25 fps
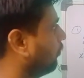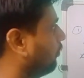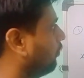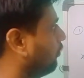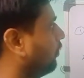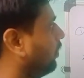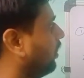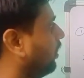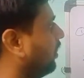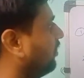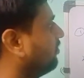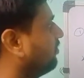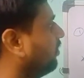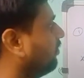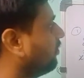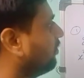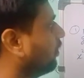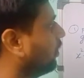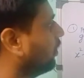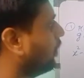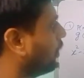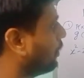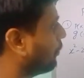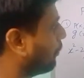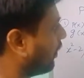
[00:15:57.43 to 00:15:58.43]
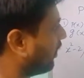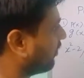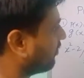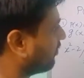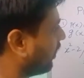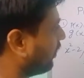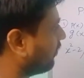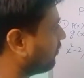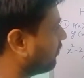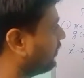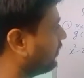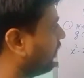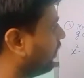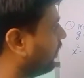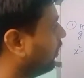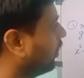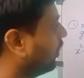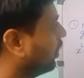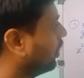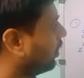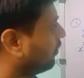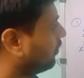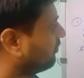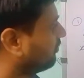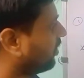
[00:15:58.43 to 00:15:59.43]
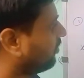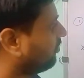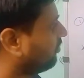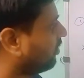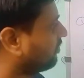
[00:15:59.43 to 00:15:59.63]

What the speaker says: x is plus x. Then change the